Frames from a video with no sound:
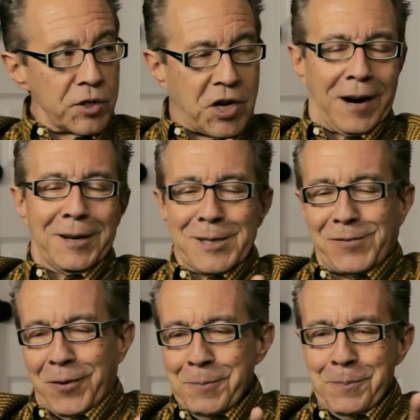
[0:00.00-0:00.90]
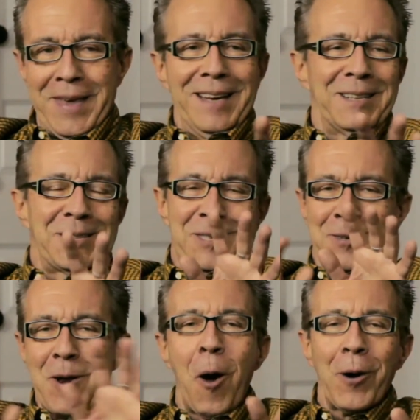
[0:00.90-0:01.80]
Charles from being
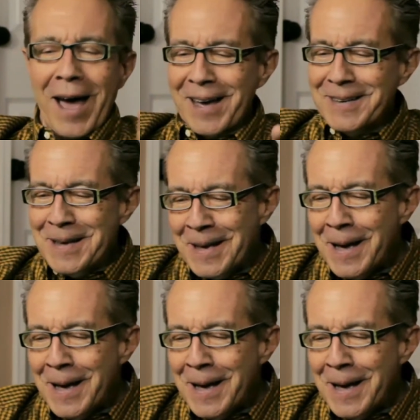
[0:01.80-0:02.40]
snowed on.